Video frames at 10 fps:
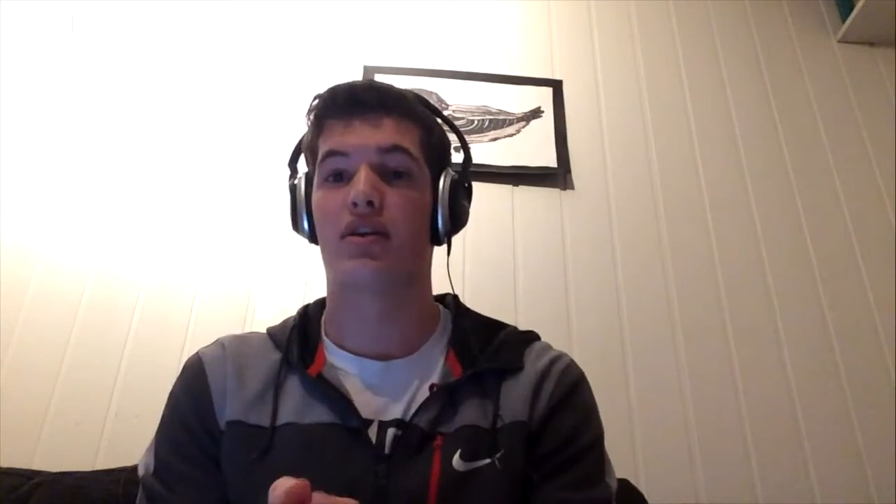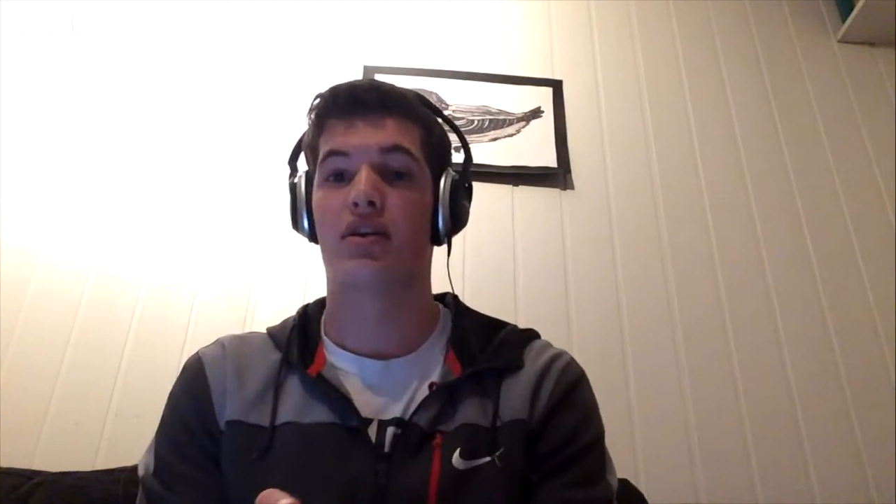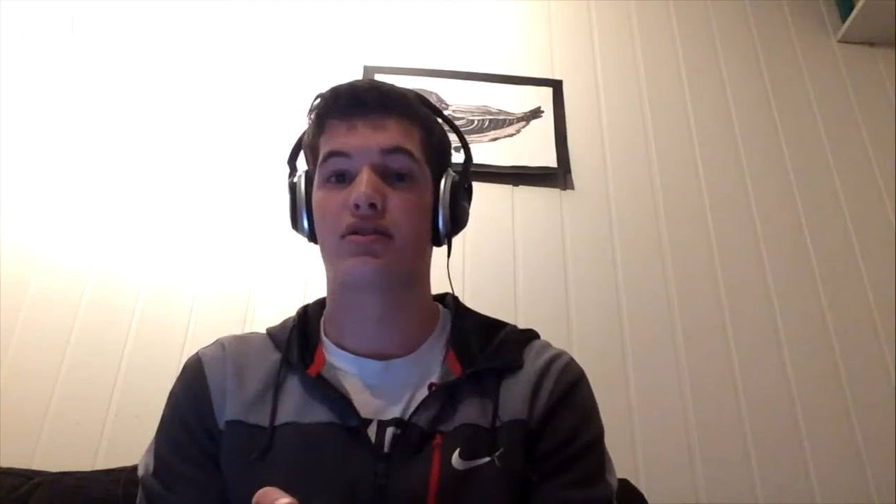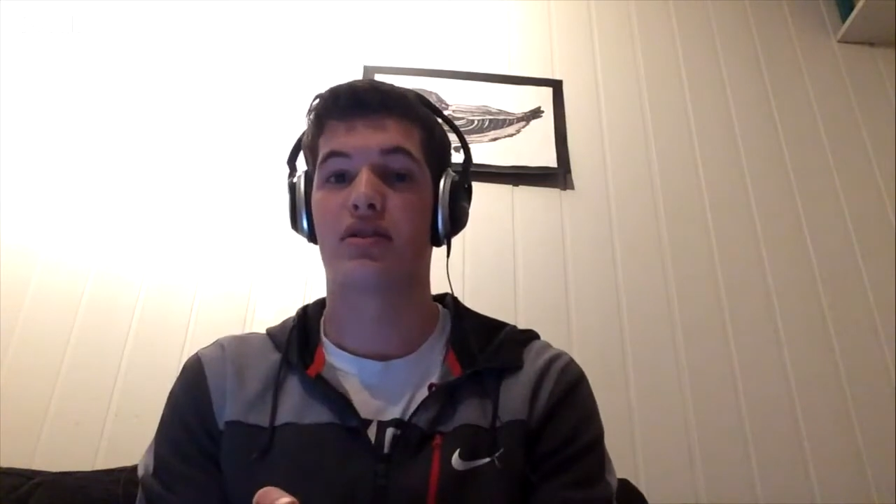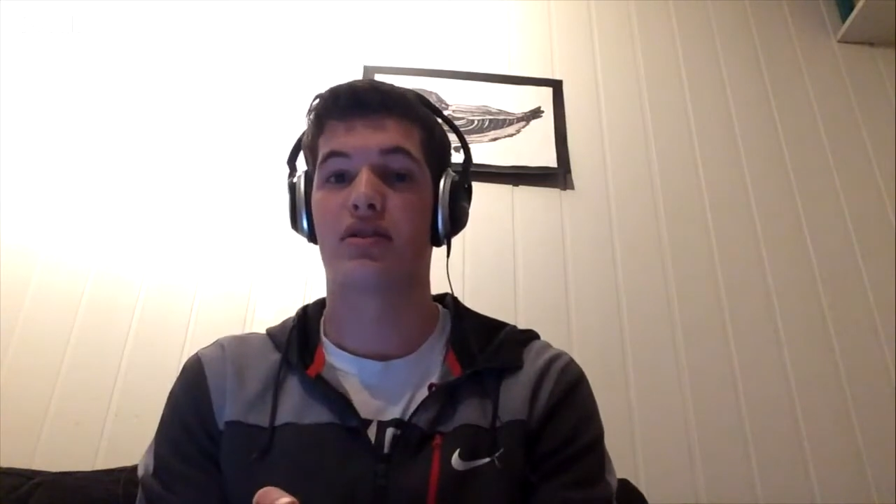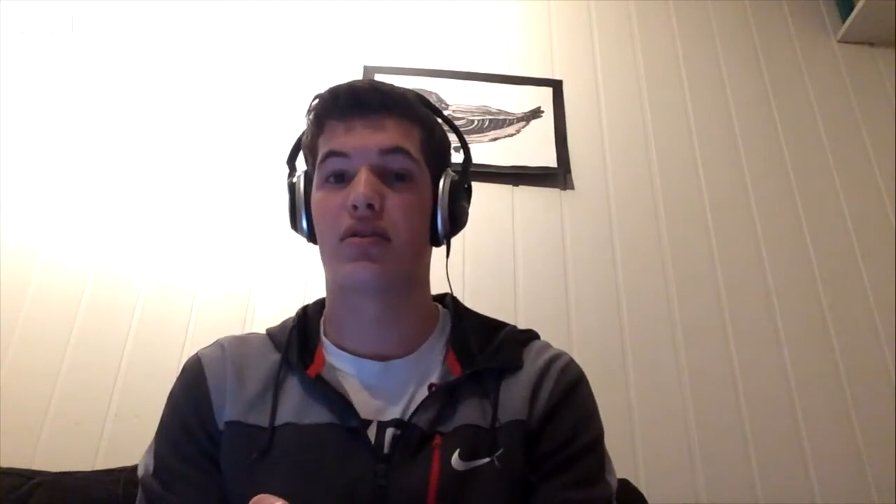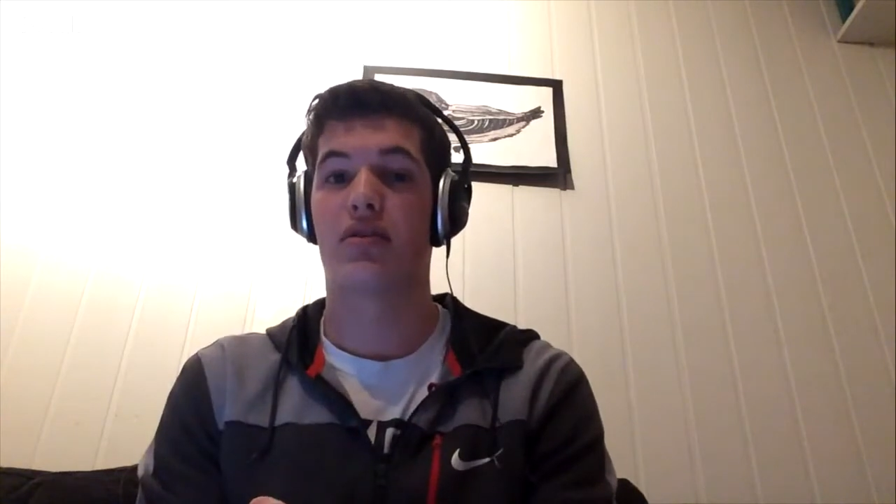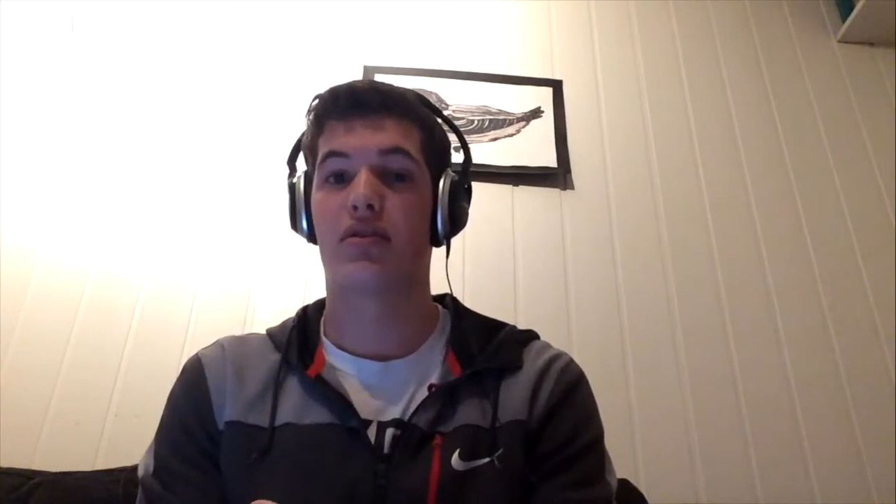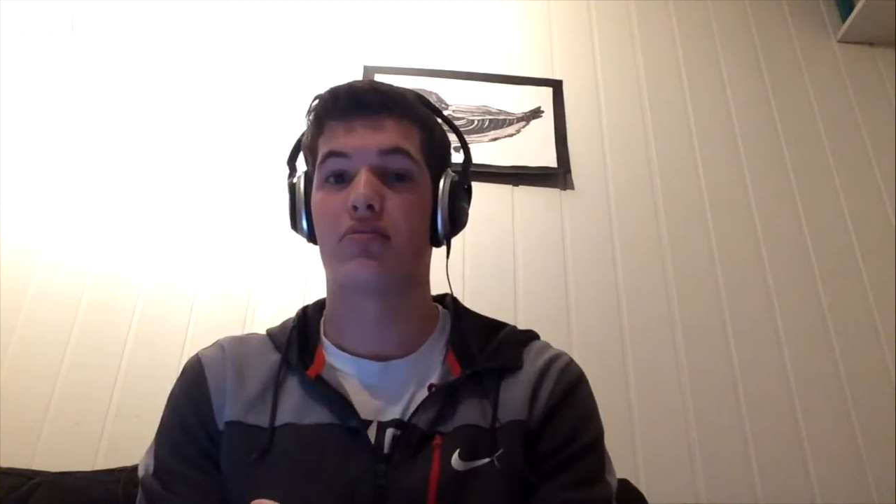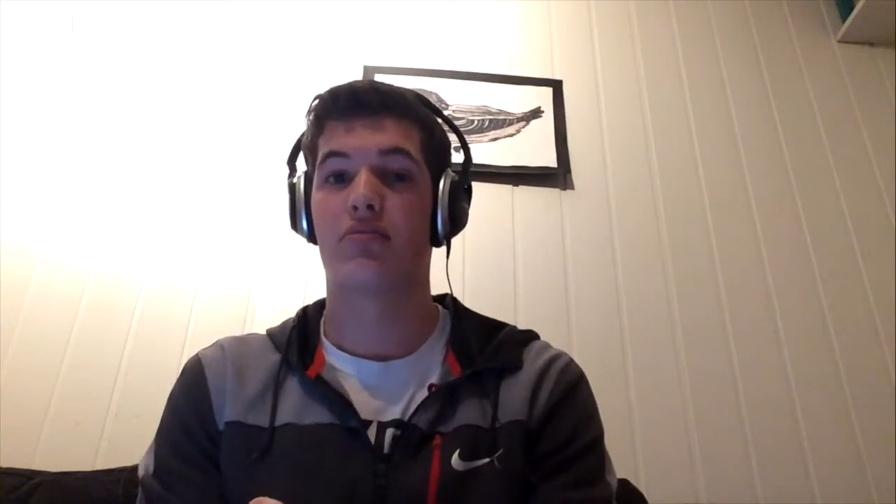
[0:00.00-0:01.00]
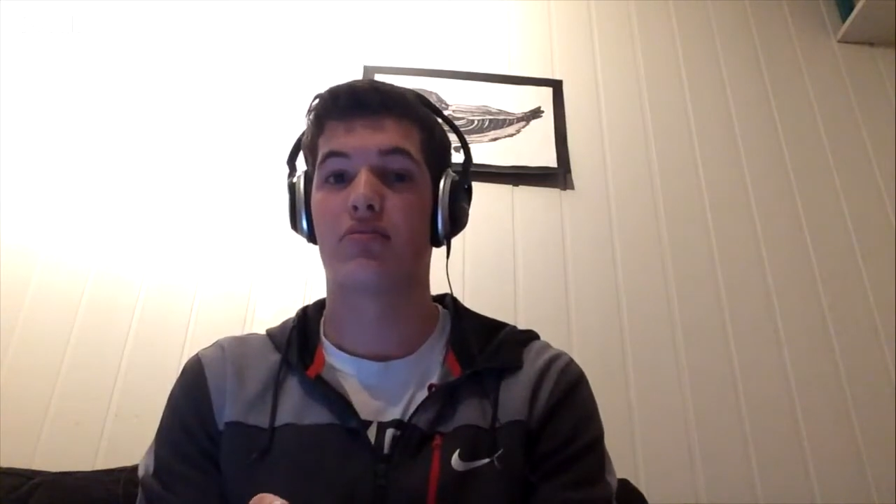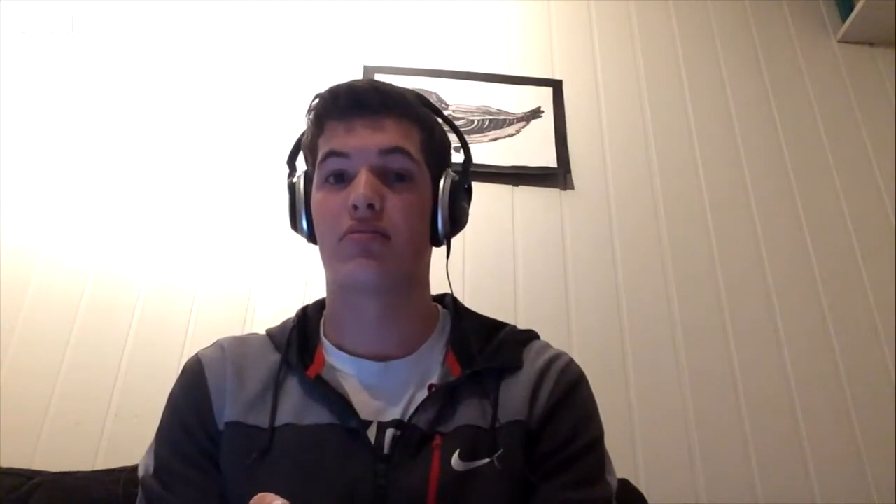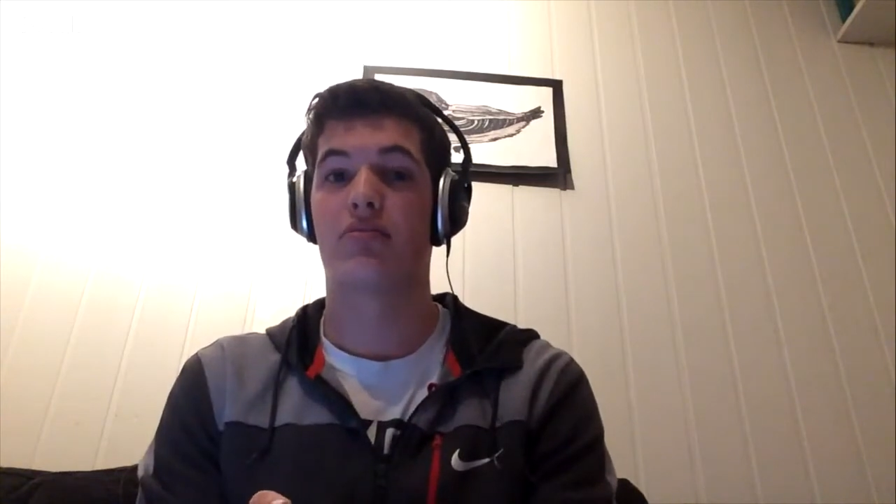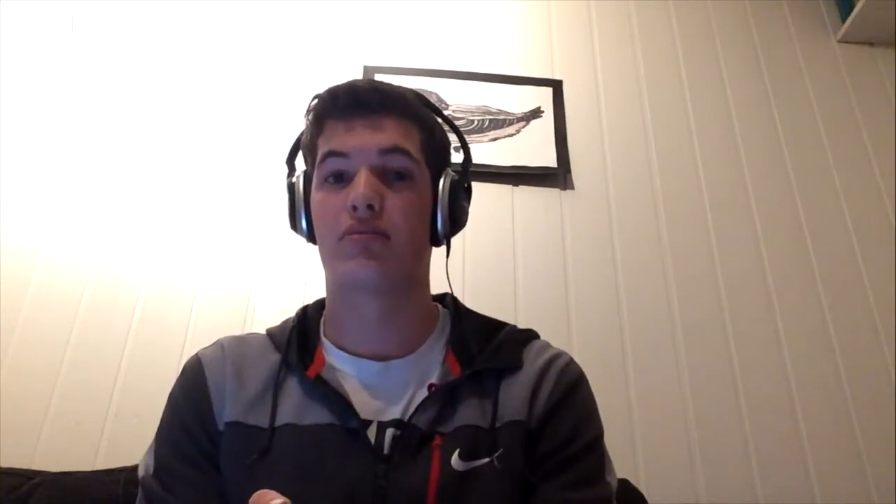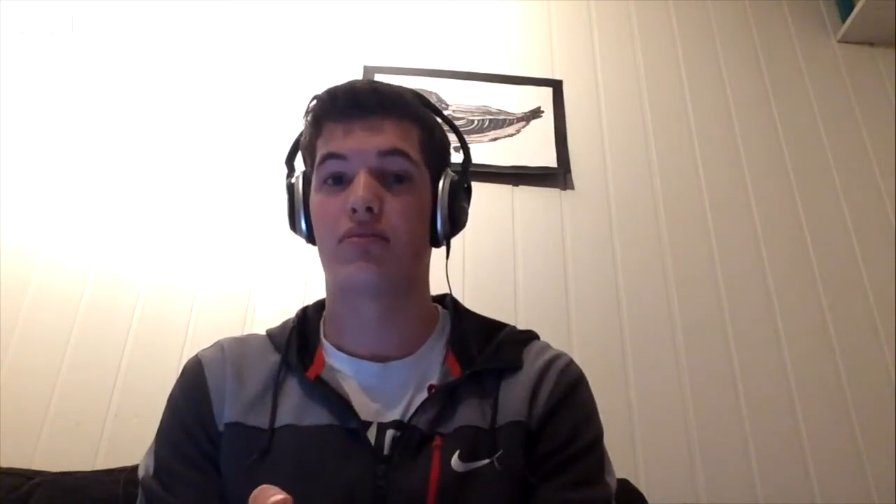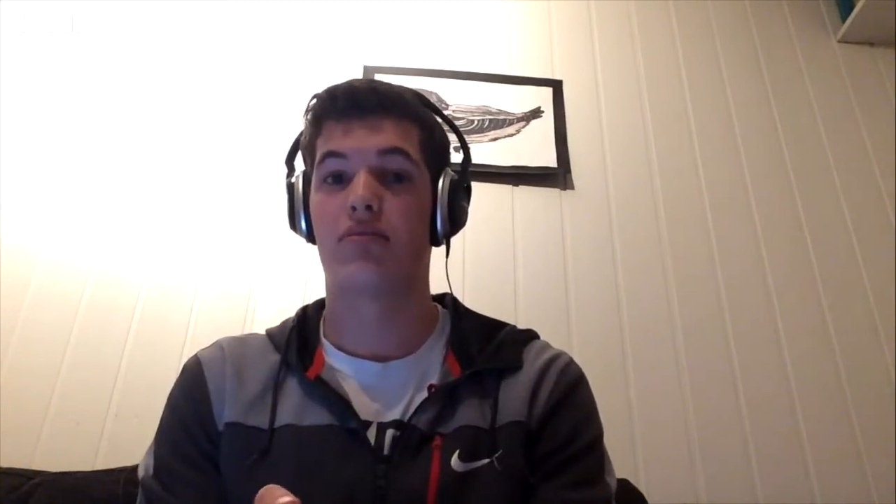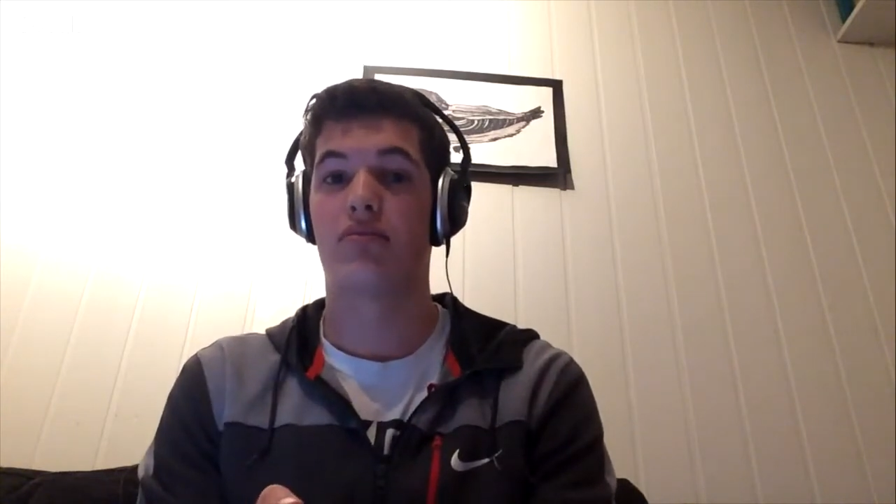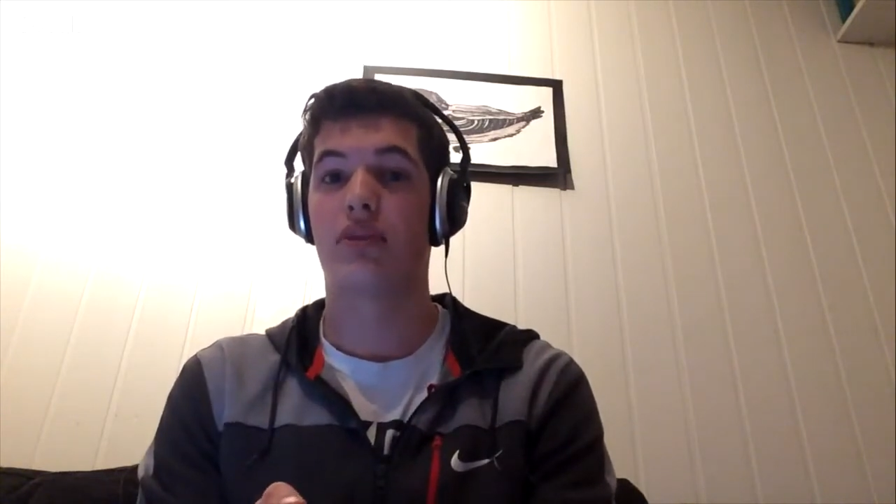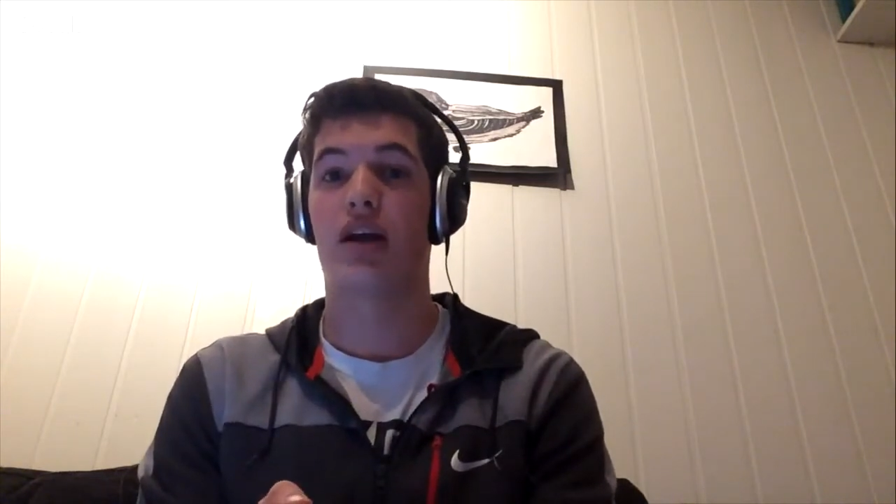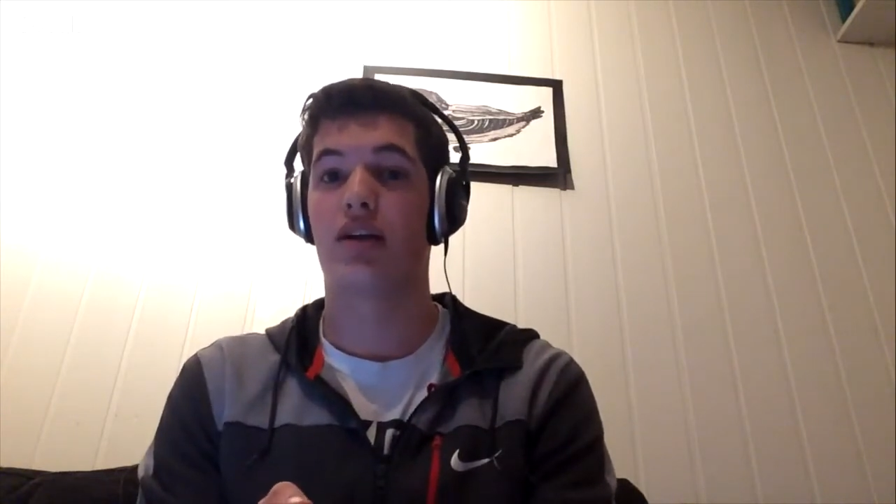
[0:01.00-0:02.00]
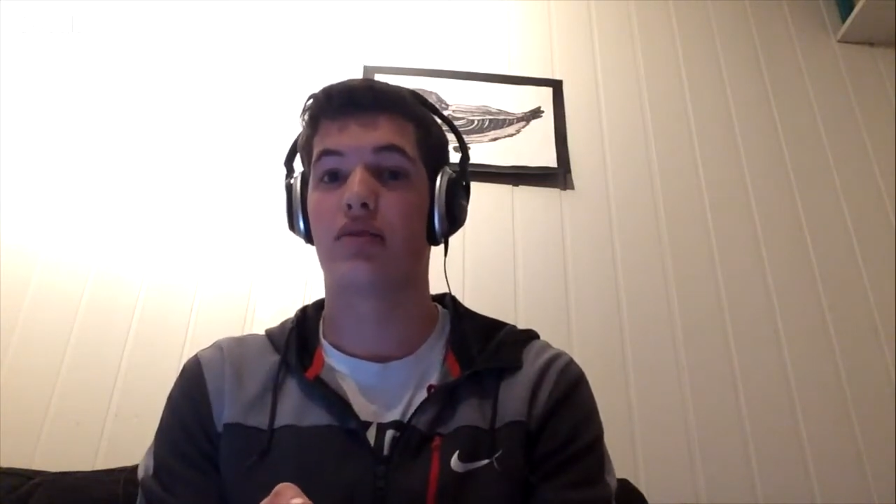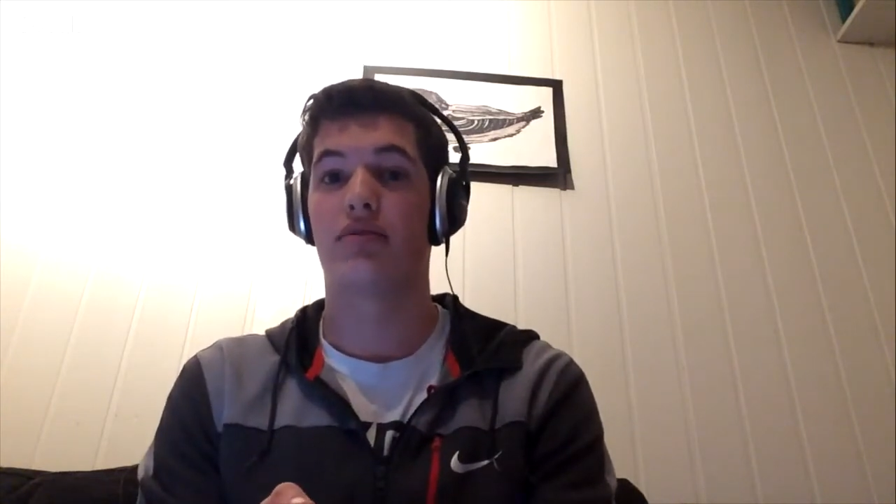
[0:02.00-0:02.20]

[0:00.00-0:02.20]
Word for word: So, yeah,